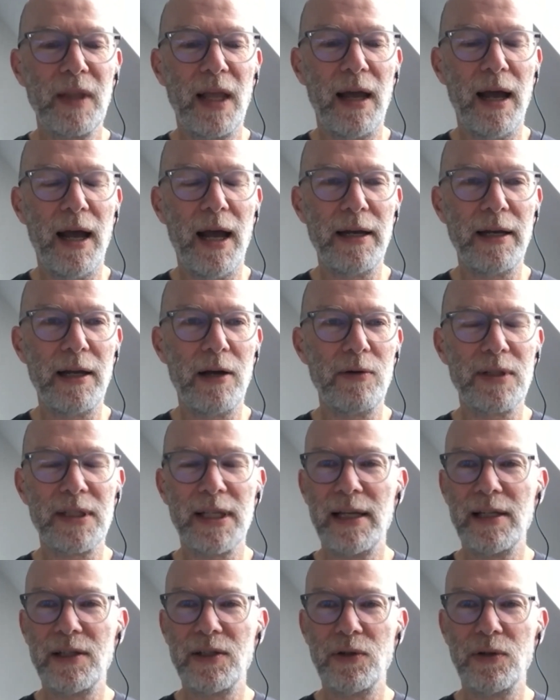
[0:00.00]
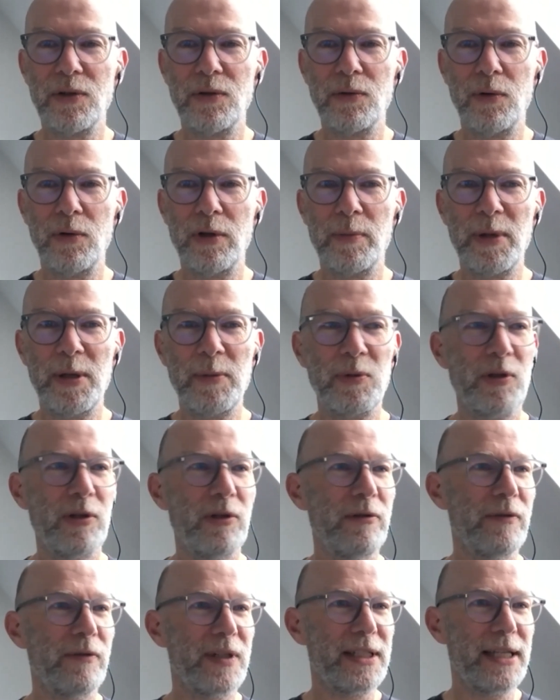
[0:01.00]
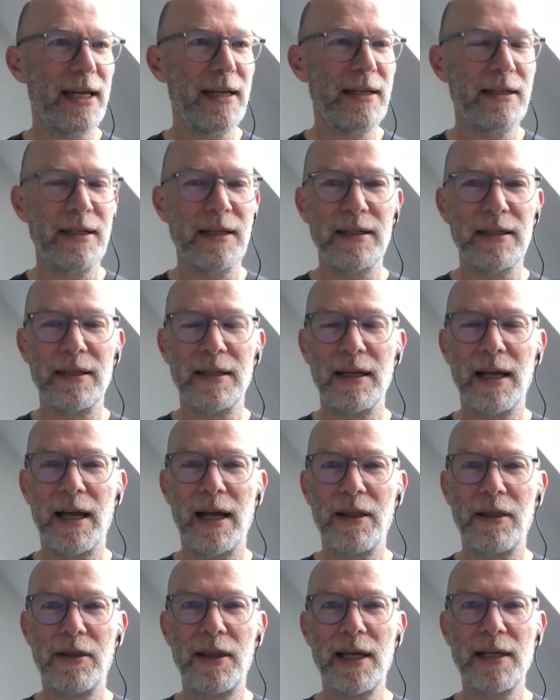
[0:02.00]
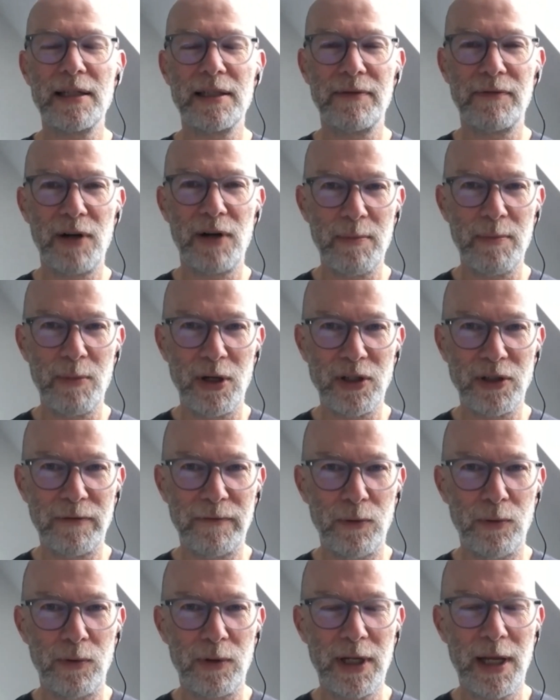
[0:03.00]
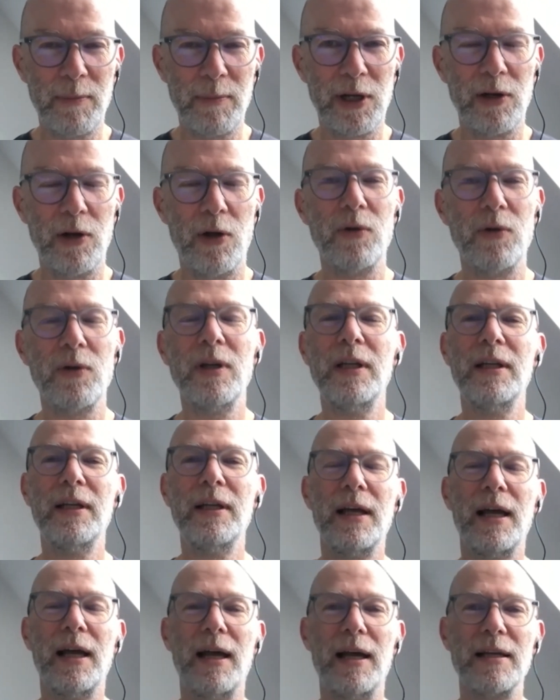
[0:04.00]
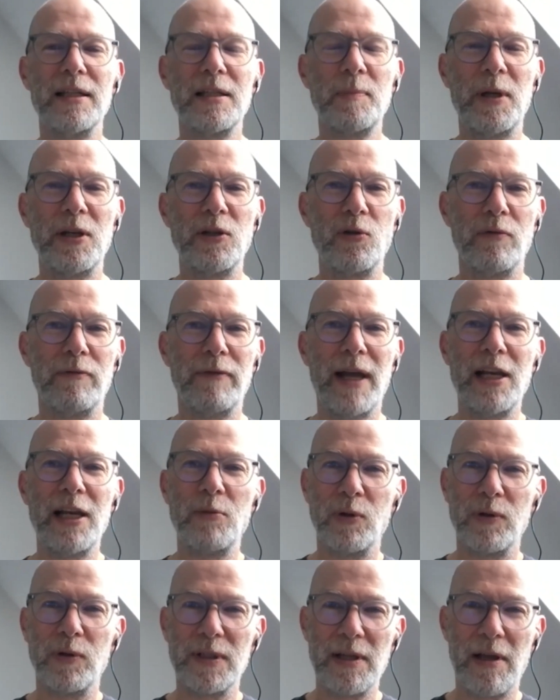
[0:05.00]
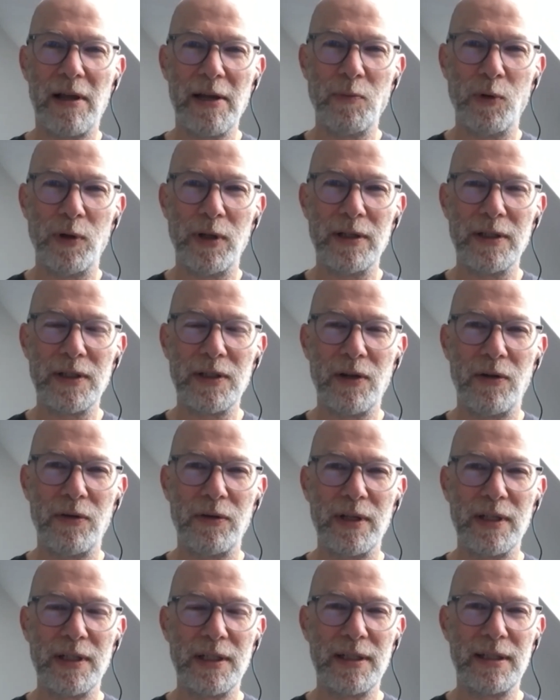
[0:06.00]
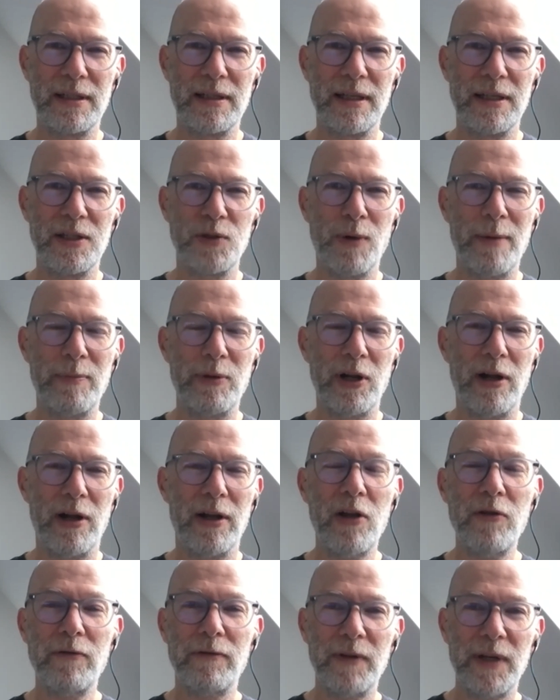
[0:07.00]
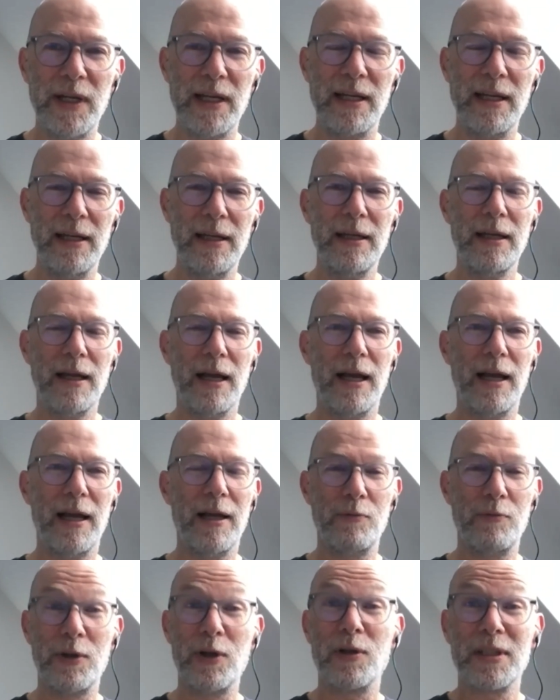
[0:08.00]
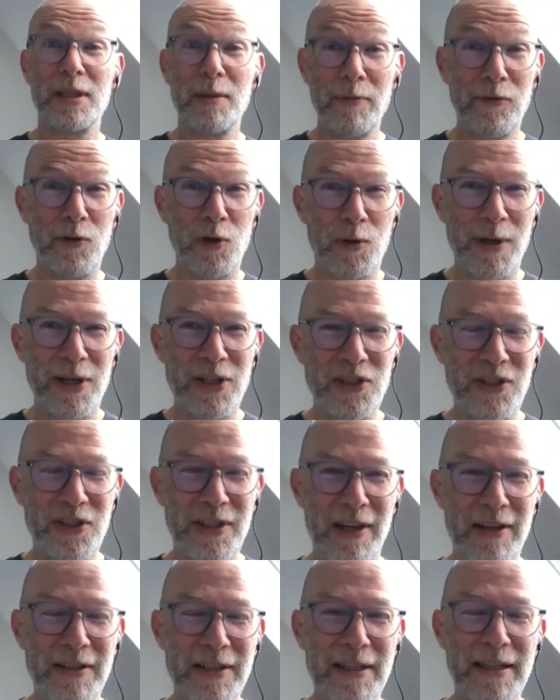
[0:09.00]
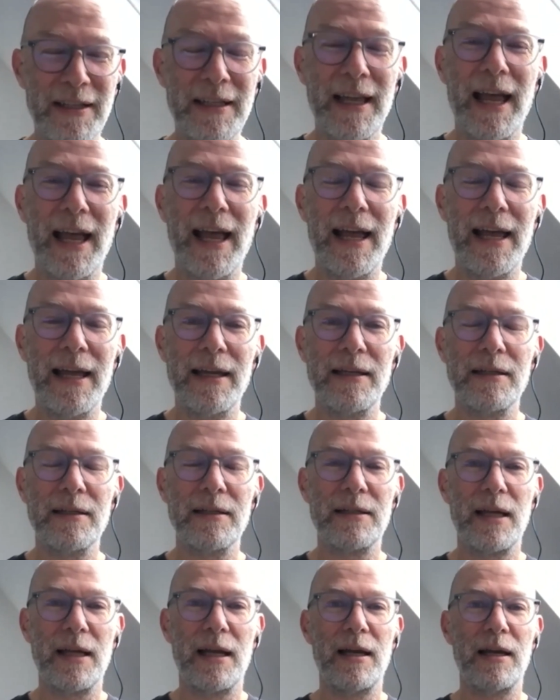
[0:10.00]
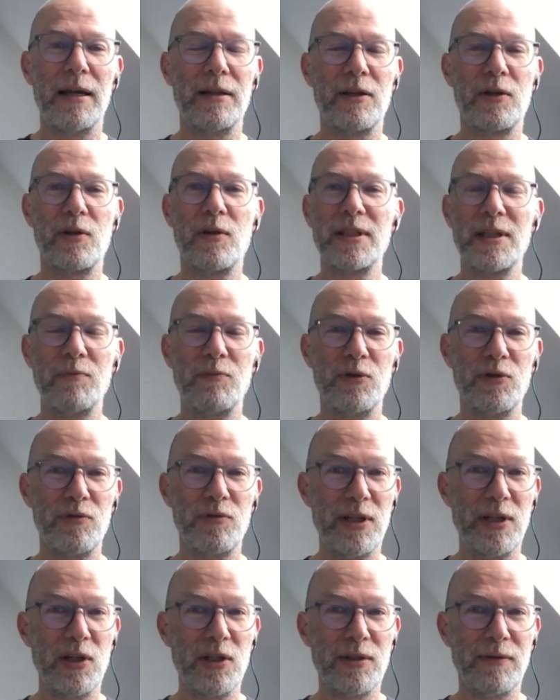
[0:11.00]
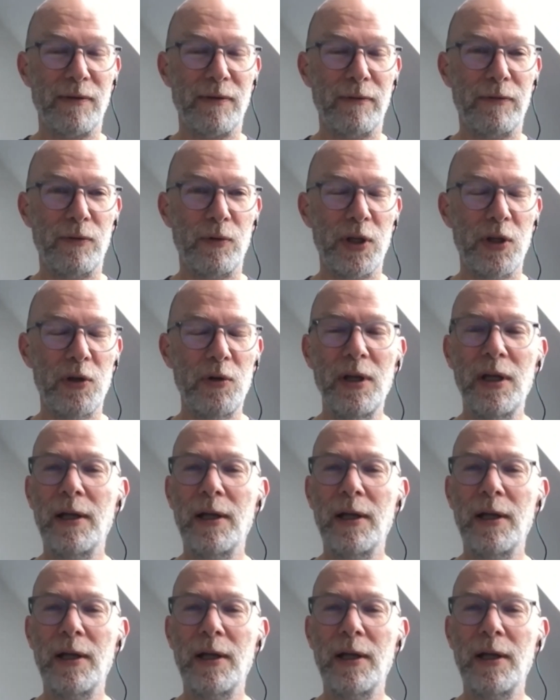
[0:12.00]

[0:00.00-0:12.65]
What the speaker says: And I would say to all the people who've attended, thanks very much for coming along, spending your valuable time with us on this webinar. Hopefully we got some of your questions answered, and the content was really useful for you.